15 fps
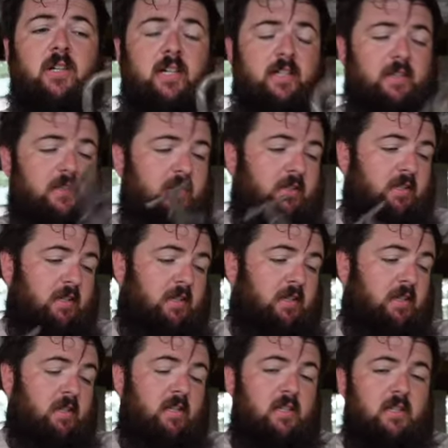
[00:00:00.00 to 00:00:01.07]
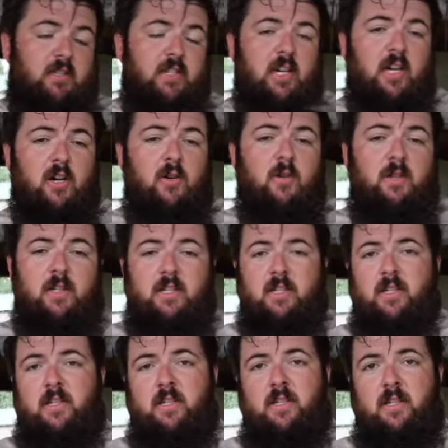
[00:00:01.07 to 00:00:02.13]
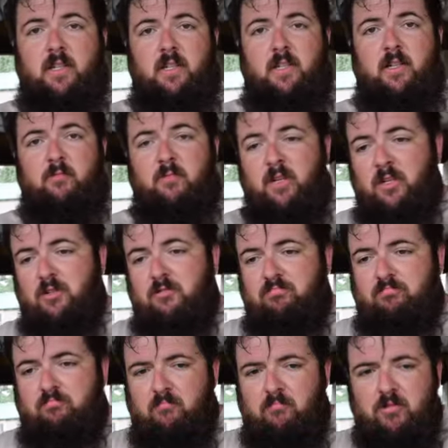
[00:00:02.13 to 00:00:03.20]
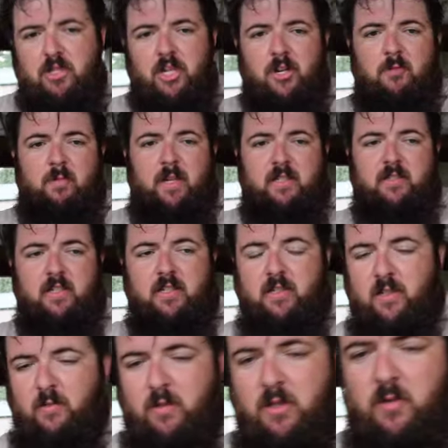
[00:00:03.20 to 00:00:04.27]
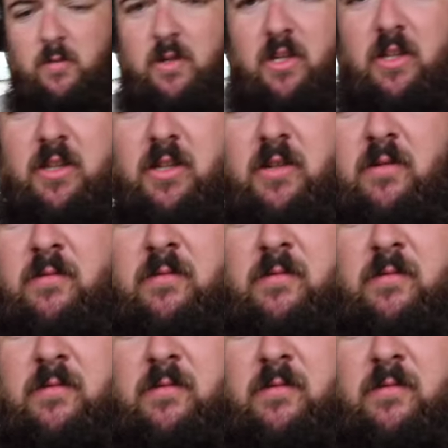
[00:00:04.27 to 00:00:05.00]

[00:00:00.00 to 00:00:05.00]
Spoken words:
it. So I'm going to show basically what you want to do.